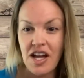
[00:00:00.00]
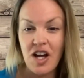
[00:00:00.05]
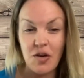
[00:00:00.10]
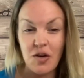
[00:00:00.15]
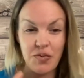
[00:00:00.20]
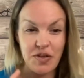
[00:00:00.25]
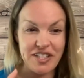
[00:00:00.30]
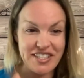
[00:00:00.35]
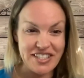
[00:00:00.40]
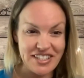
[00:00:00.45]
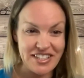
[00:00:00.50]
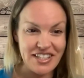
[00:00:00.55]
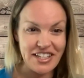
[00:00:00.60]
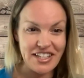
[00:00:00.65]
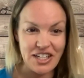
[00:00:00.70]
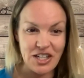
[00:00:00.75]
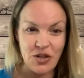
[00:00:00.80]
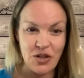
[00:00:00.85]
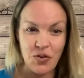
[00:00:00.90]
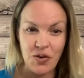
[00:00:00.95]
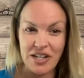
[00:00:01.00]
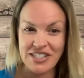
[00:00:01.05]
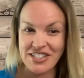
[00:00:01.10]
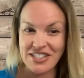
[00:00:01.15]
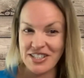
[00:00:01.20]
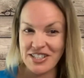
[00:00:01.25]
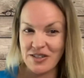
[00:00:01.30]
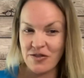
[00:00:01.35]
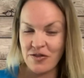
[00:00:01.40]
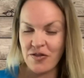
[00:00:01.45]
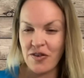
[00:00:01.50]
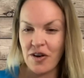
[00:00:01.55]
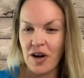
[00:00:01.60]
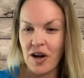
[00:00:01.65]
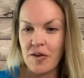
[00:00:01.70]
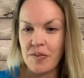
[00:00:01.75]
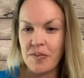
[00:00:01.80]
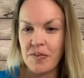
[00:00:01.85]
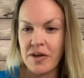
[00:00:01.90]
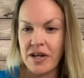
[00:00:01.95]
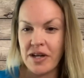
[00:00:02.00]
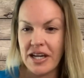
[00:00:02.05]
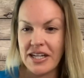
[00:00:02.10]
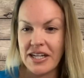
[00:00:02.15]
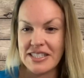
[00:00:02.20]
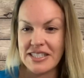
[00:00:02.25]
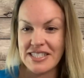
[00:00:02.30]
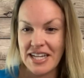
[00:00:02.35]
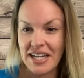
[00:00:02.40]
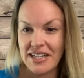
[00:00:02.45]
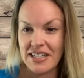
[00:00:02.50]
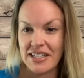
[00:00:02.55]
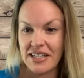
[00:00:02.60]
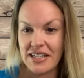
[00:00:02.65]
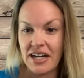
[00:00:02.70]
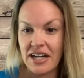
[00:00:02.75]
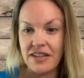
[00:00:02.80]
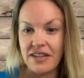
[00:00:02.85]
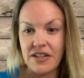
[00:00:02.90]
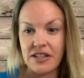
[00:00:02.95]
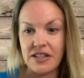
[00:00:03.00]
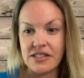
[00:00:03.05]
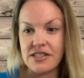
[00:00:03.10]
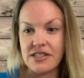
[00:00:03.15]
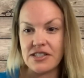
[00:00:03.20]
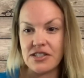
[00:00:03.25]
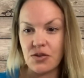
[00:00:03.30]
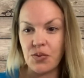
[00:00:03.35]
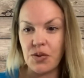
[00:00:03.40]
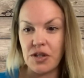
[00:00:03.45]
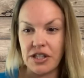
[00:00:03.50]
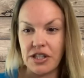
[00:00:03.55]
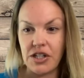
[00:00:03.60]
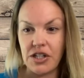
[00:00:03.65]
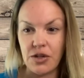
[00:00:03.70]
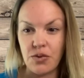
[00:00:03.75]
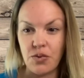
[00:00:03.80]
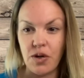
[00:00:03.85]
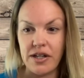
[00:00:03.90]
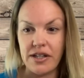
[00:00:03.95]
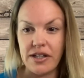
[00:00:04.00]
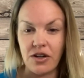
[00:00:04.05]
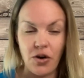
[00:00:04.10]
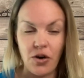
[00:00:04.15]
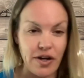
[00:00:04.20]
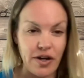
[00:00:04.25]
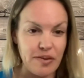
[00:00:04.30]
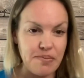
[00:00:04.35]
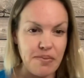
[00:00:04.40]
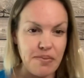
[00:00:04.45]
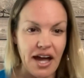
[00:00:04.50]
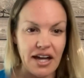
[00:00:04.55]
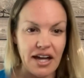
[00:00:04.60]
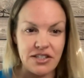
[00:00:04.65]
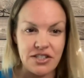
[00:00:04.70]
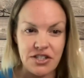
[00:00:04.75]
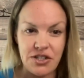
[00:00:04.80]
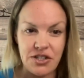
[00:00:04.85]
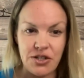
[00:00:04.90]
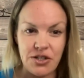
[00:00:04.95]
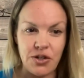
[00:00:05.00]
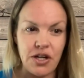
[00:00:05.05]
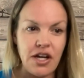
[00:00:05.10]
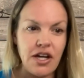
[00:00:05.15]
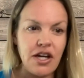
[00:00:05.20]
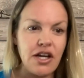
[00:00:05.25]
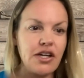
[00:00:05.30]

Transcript: And we did get a question from an attendee, and I think this is a really good one, going back to,